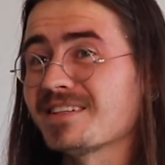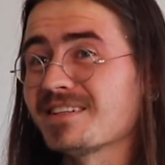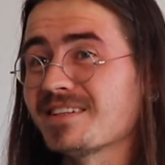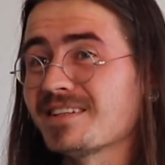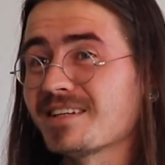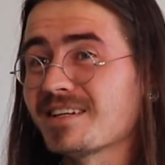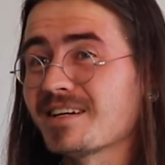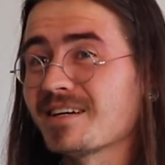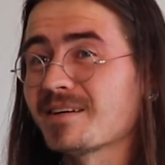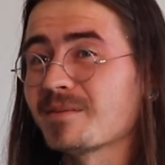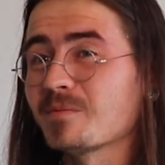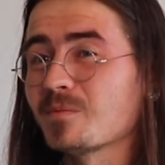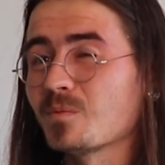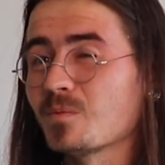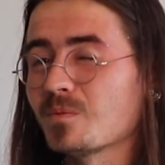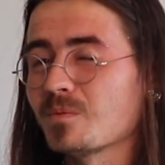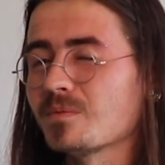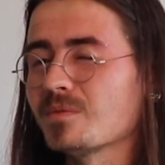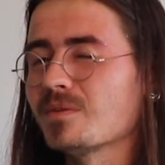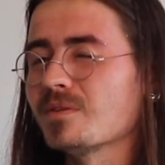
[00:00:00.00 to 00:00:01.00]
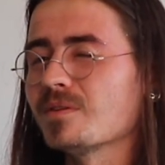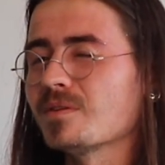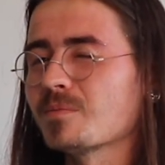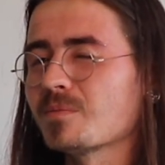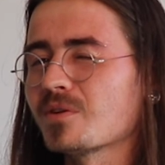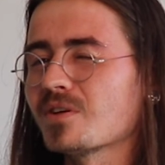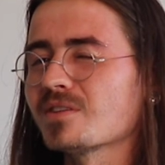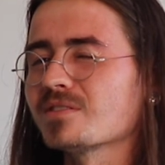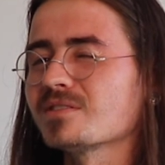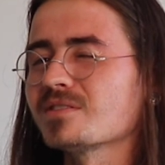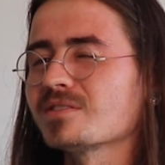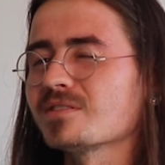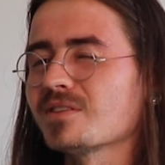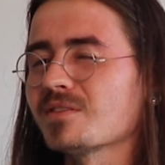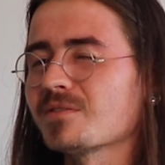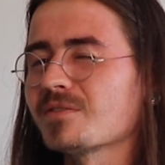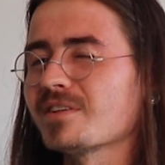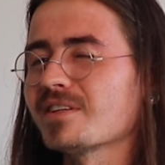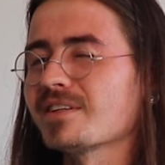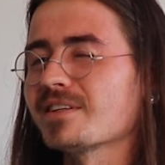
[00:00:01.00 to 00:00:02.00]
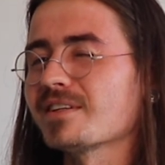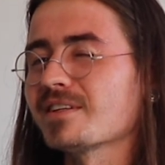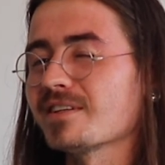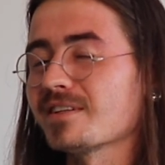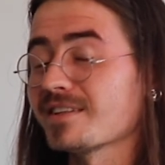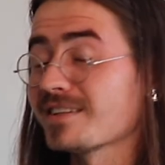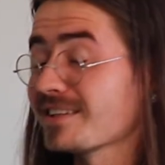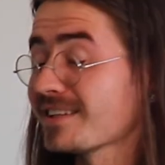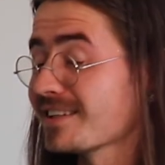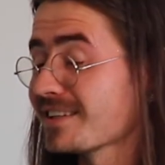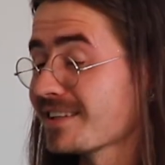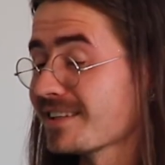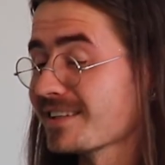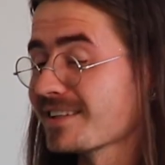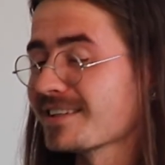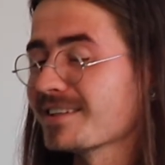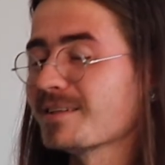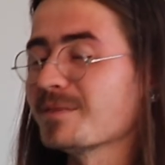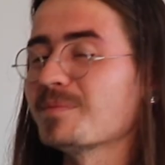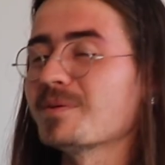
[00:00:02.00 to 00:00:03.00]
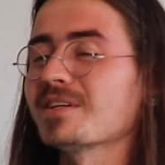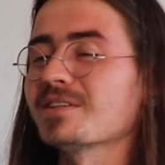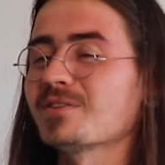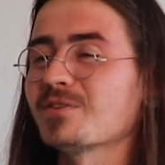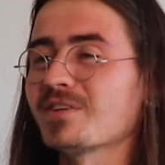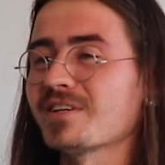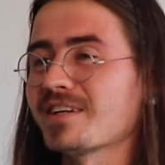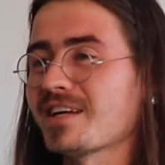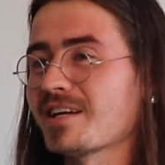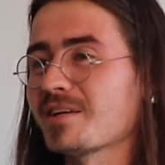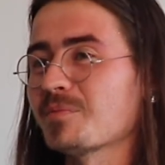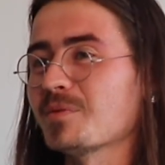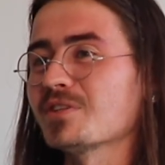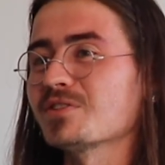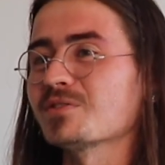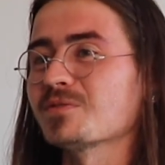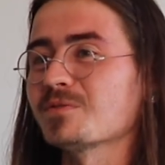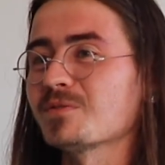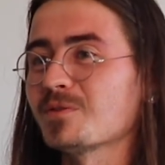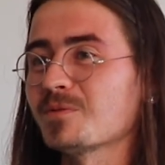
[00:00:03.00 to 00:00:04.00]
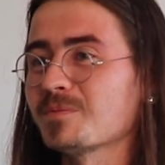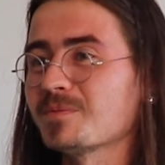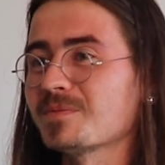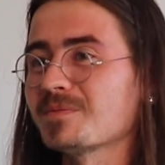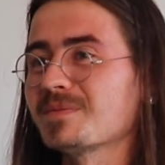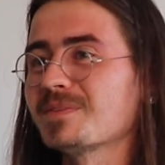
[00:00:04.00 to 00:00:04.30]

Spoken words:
And then I'm in the process of thinking about doing an animation film.